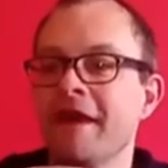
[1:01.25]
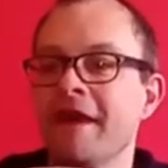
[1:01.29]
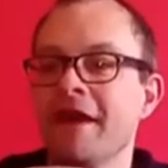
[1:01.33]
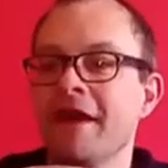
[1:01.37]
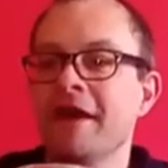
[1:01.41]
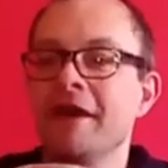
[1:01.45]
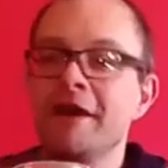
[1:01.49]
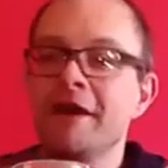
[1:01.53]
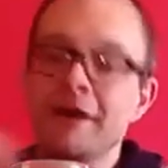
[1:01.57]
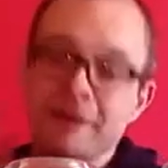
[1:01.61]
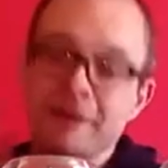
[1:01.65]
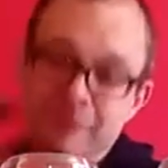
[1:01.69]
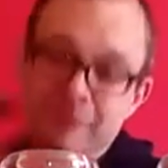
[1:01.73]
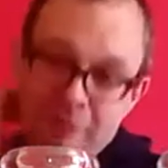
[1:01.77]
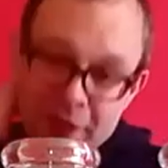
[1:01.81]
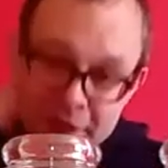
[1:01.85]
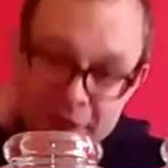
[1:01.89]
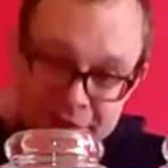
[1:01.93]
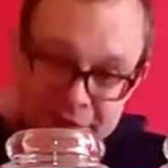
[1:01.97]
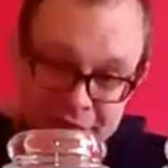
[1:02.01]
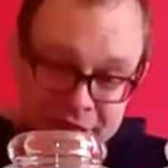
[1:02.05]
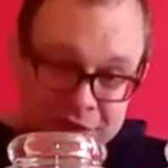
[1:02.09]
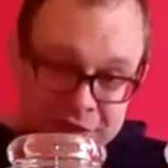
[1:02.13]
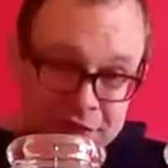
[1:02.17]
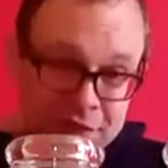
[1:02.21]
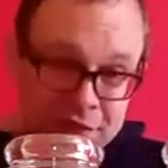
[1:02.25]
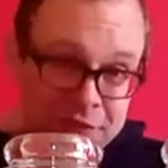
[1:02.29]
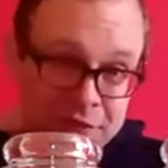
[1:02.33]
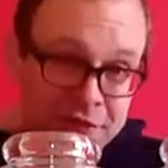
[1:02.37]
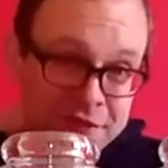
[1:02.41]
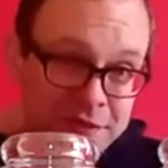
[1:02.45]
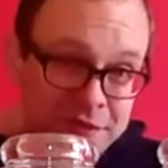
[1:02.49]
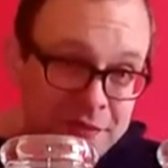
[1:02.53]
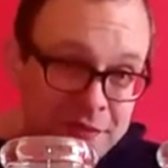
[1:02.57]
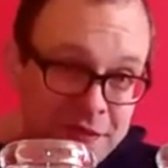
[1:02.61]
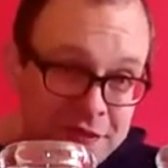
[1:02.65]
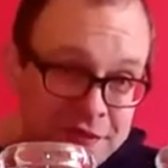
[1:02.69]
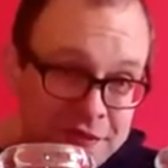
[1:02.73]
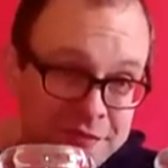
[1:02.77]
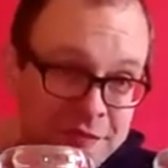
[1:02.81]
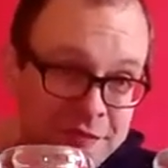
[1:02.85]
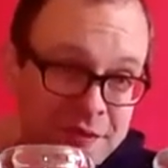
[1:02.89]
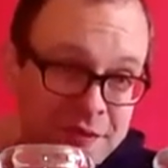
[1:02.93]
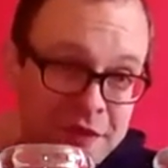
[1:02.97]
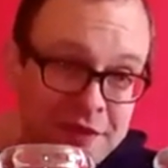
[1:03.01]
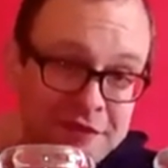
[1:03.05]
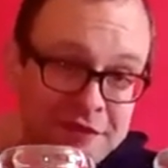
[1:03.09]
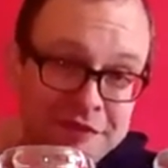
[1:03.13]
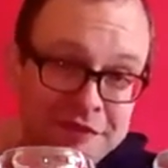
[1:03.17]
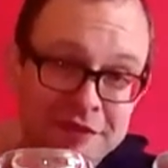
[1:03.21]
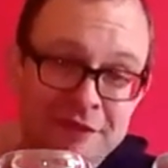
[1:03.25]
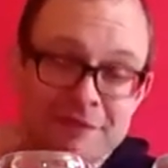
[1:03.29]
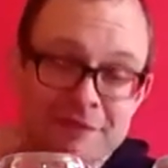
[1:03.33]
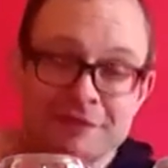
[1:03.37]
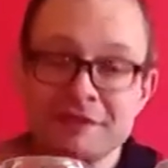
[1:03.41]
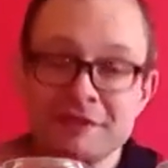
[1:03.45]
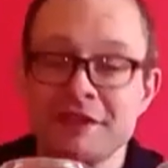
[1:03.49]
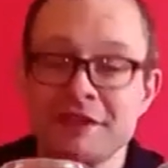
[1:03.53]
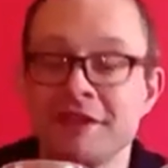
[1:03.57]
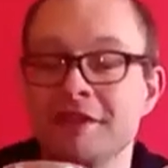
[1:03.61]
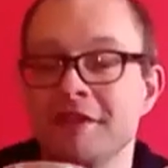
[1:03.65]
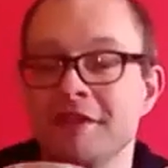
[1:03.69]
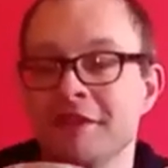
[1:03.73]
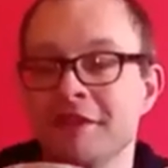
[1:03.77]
And I was actually quite surprised when I looked up the scent